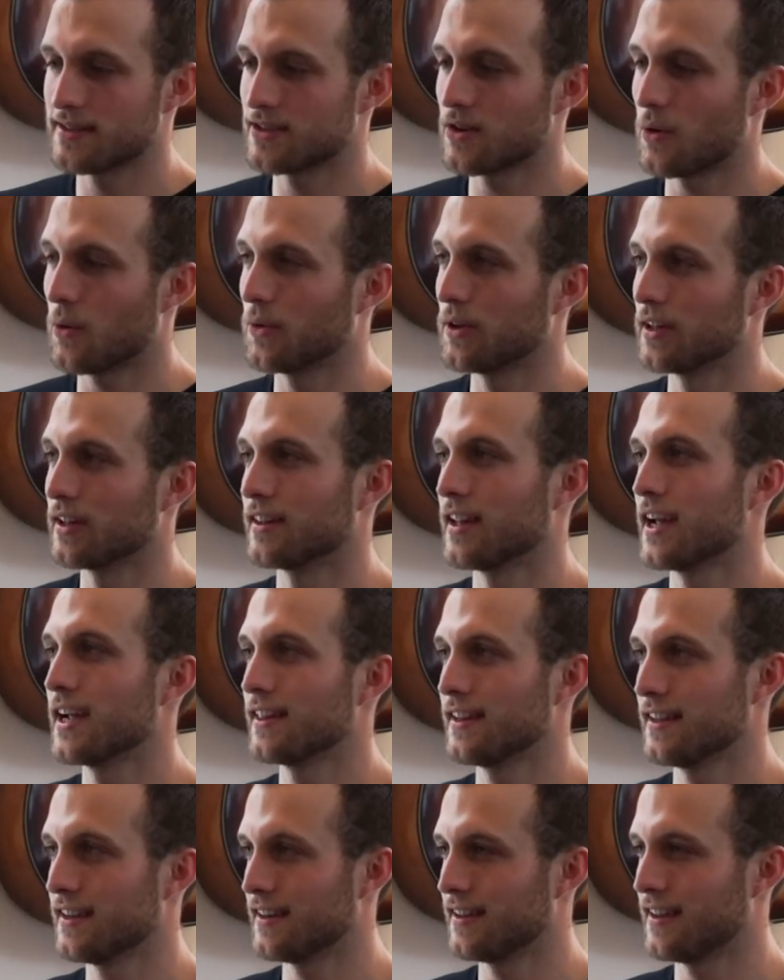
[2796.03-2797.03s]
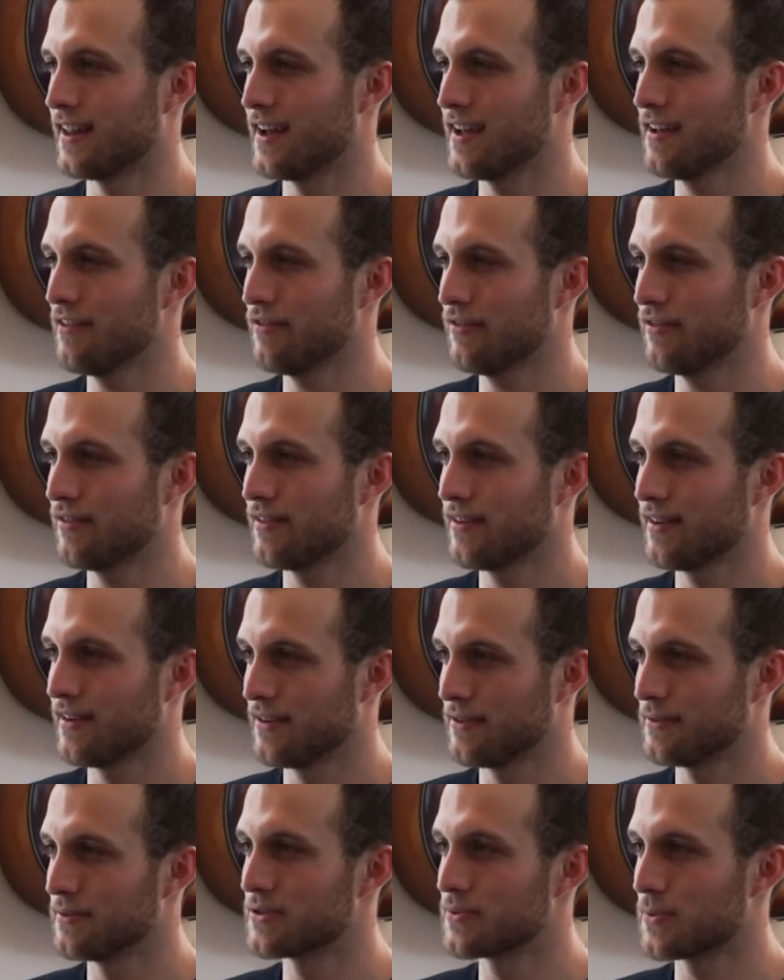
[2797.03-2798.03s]
is holding lightly to life
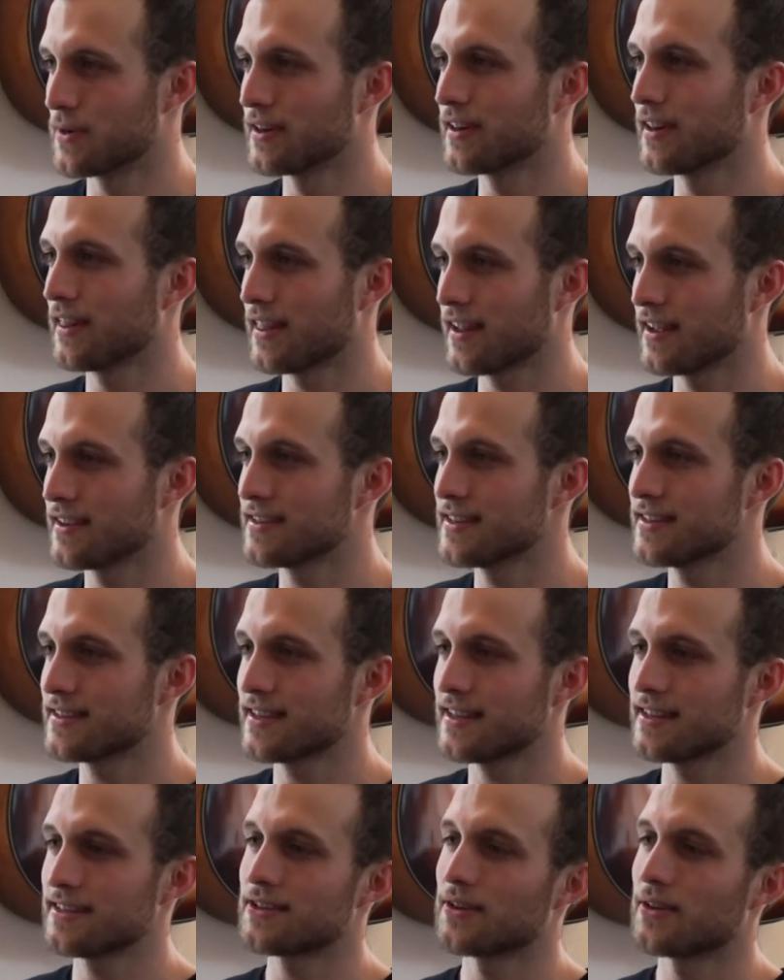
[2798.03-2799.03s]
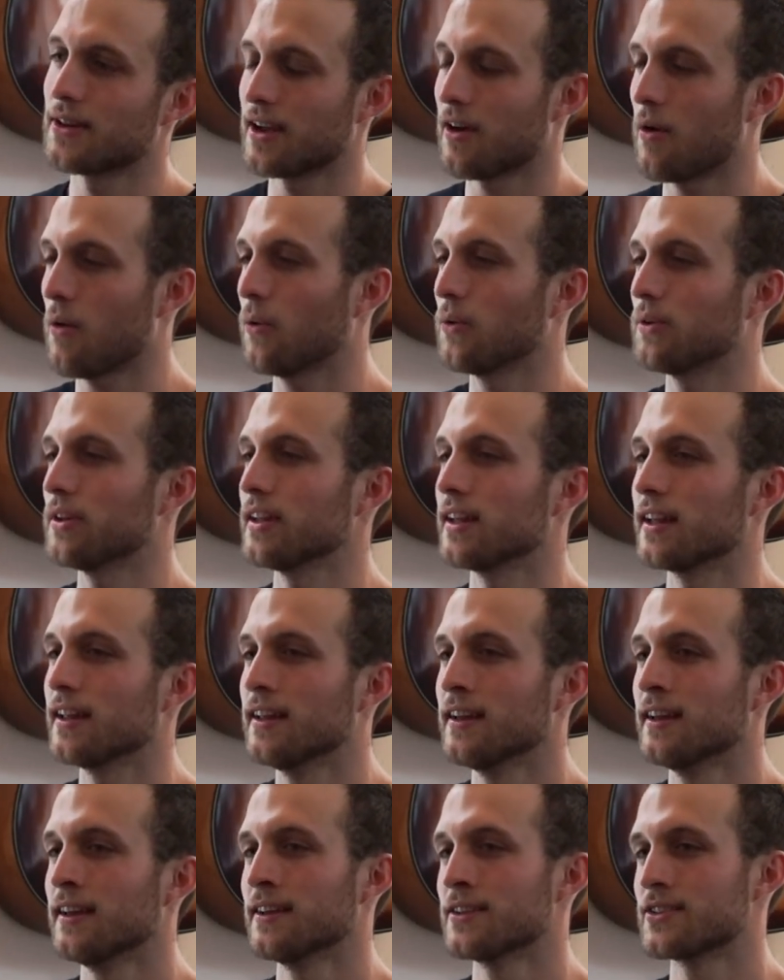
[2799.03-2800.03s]
was one of the things he said. So, like, holding...
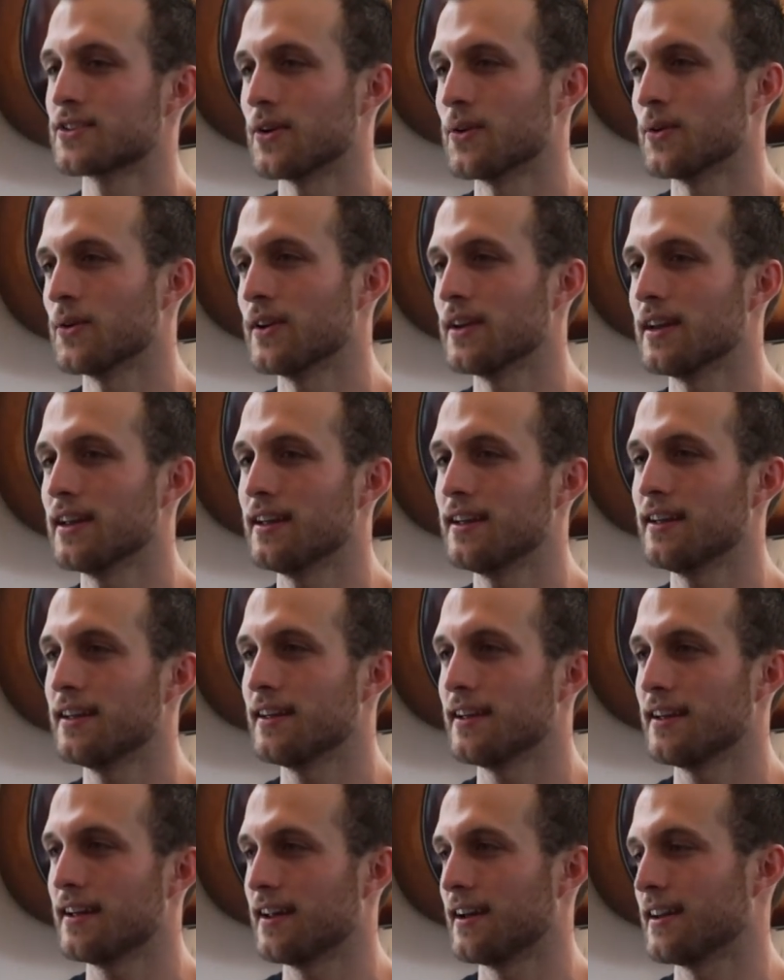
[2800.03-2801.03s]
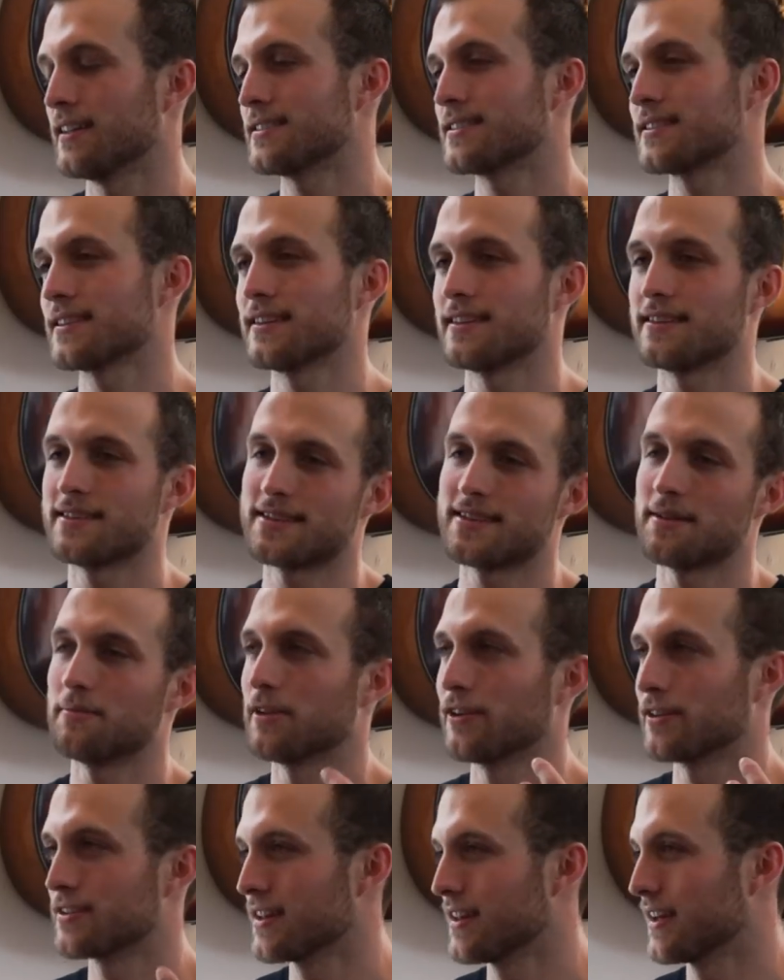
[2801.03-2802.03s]
So, and it's
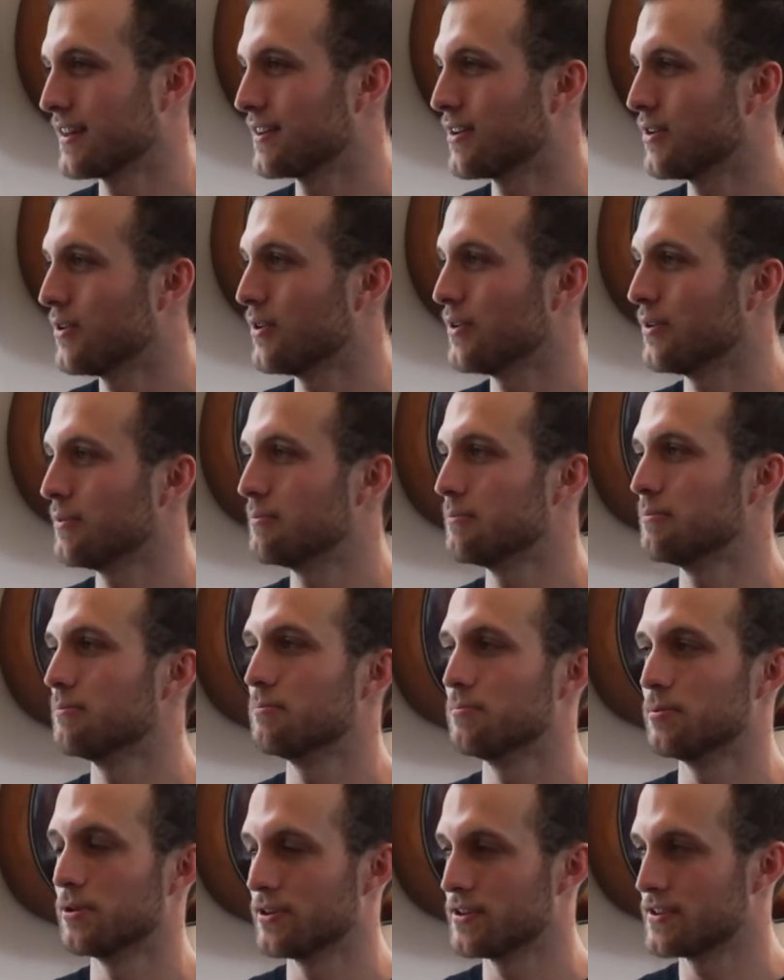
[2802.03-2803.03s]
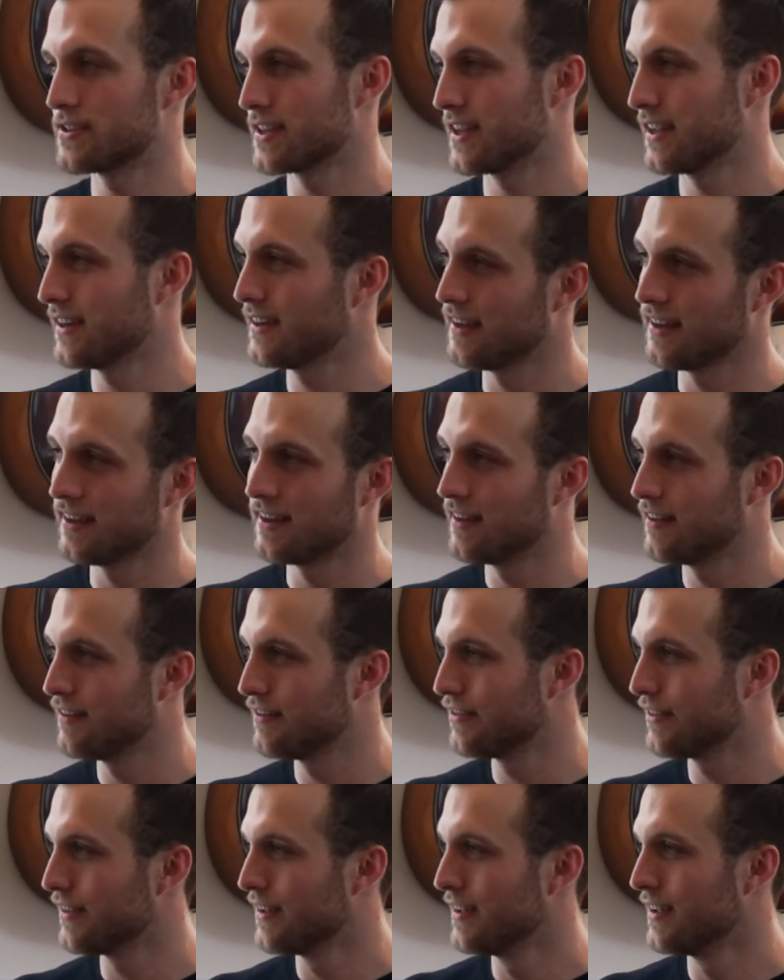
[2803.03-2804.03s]
similar to like the whole Buddhist idea
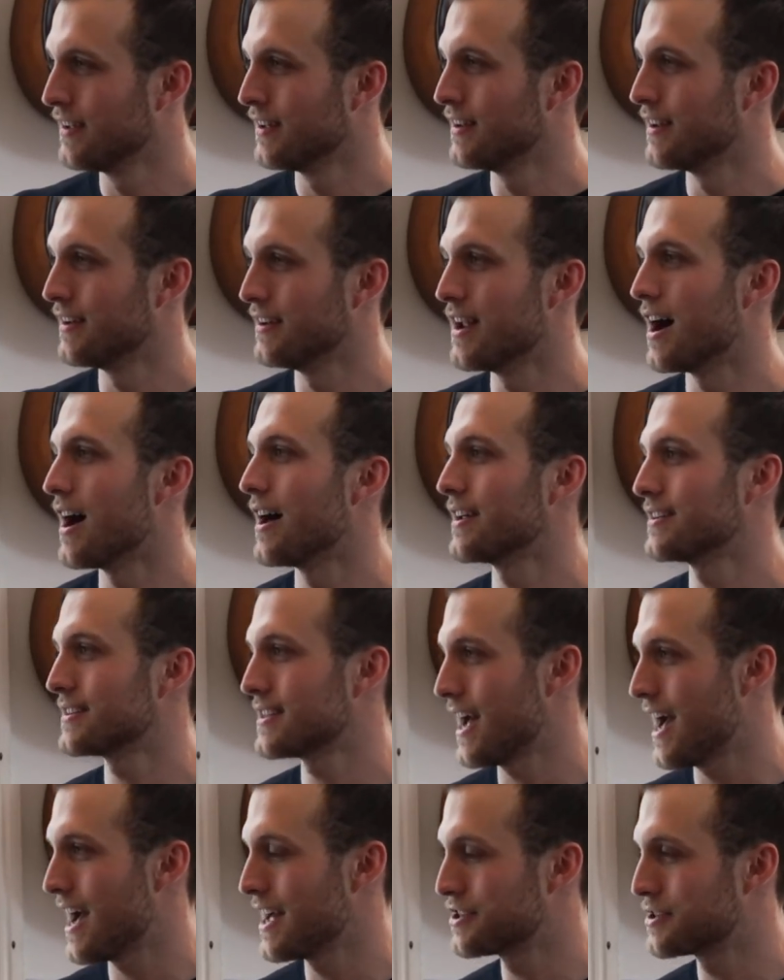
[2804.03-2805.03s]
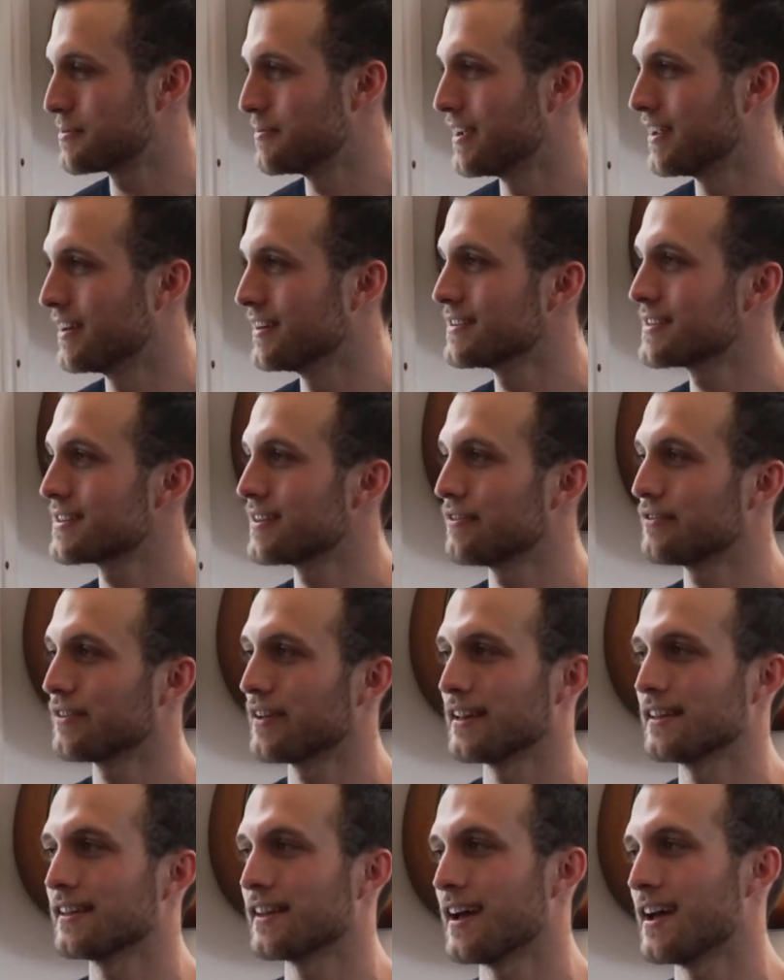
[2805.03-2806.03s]
of non-attachment, stuff
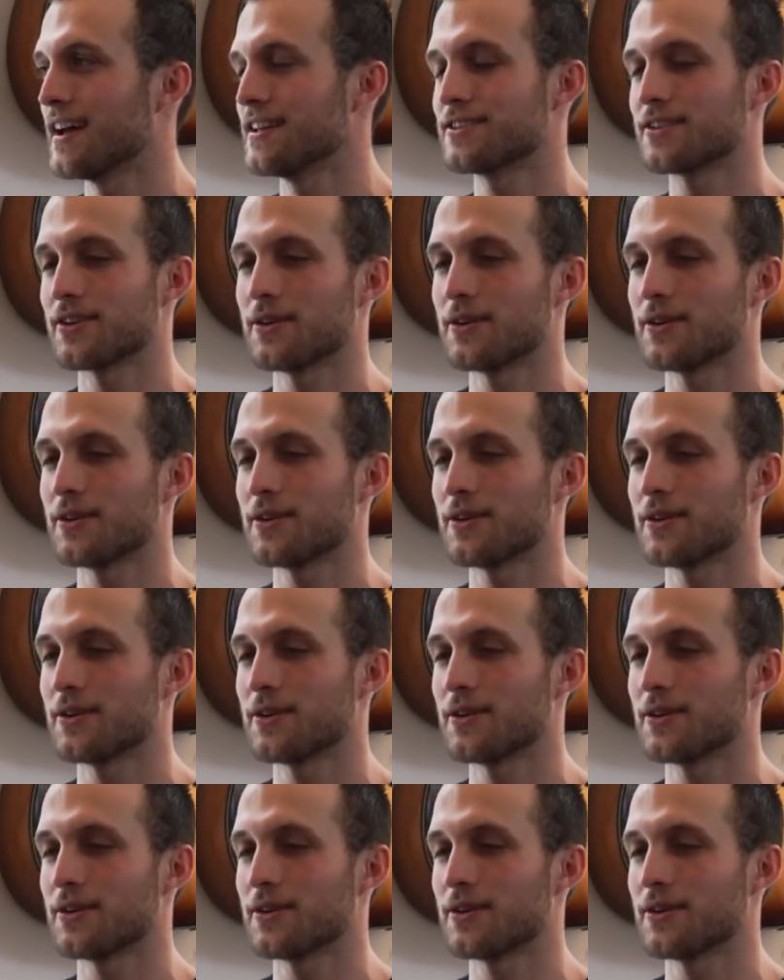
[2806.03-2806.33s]
like that.